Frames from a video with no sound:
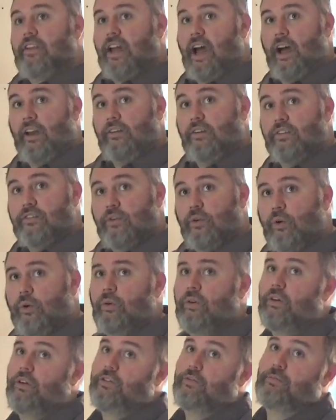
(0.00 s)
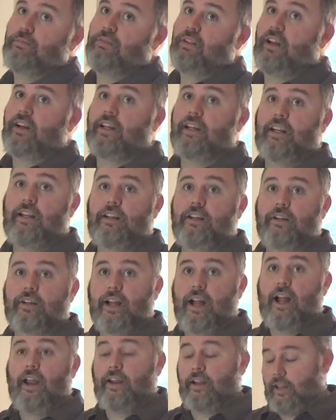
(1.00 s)
doctor's orders. Plug it in your
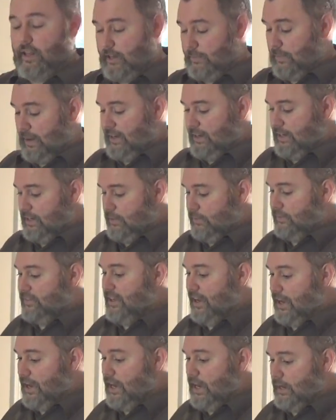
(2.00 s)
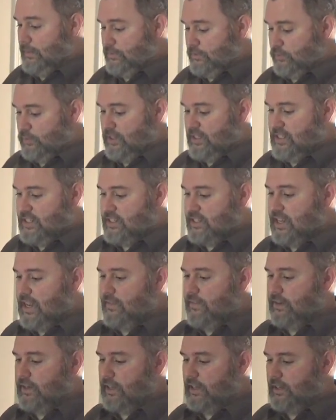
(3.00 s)
calculator by hitting times
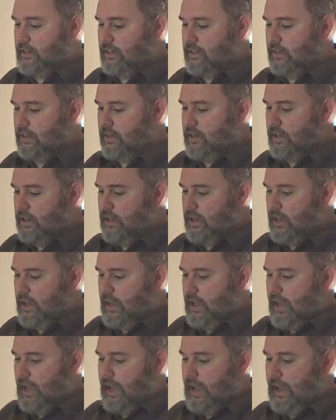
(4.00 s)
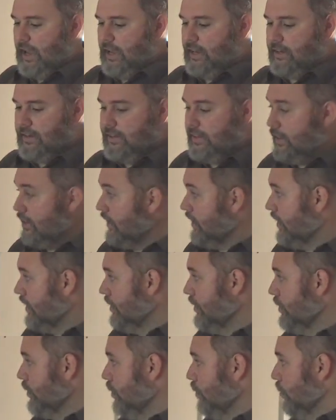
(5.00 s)
170. And
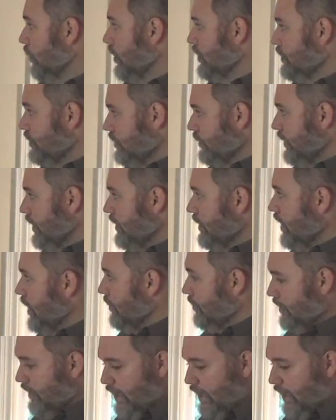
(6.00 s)
then what you end up